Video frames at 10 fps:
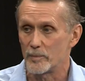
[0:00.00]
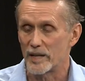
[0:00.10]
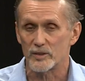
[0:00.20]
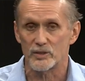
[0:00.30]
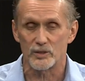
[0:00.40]
Film
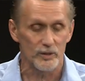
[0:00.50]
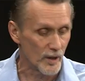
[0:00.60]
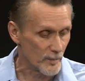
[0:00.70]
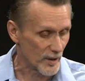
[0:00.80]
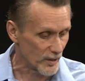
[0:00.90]
Actors
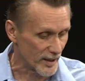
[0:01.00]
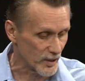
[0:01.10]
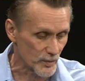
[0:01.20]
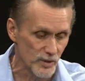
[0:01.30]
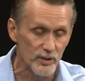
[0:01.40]
Studio. I met her
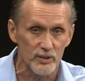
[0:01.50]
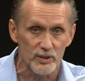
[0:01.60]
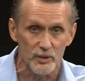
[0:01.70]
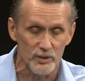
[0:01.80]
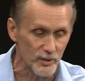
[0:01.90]
like 3 years
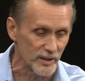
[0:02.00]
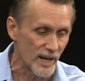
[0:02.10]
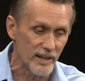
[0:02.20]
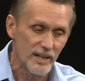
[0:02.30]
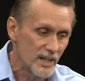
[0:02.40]
ago doing
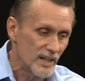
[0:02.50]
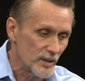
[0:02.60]
that.